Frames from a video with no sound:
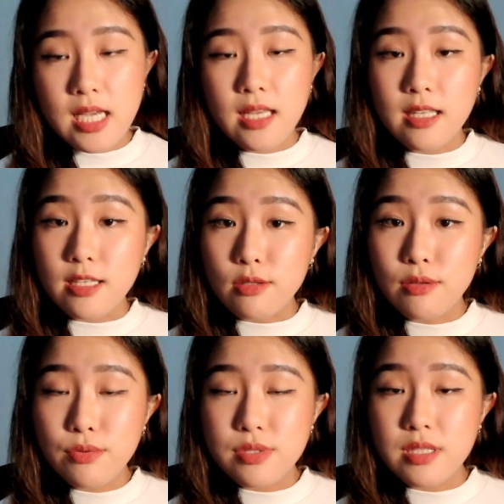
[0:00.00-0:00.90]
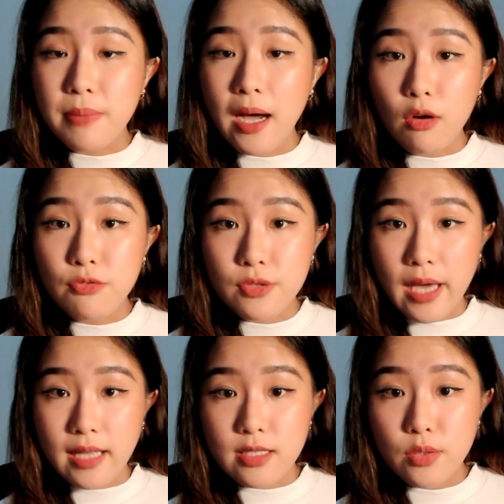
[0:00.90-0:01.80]
It includes the powerful
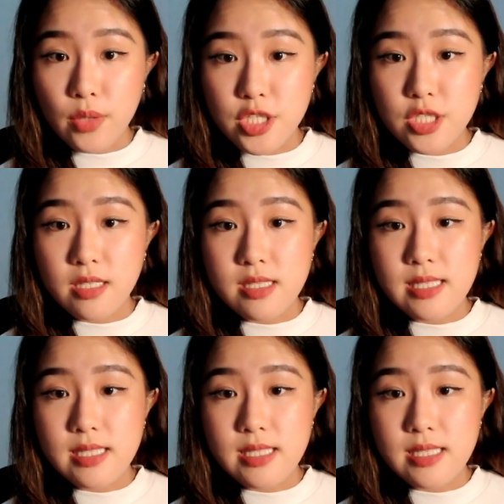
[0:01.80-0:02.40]
guiding questions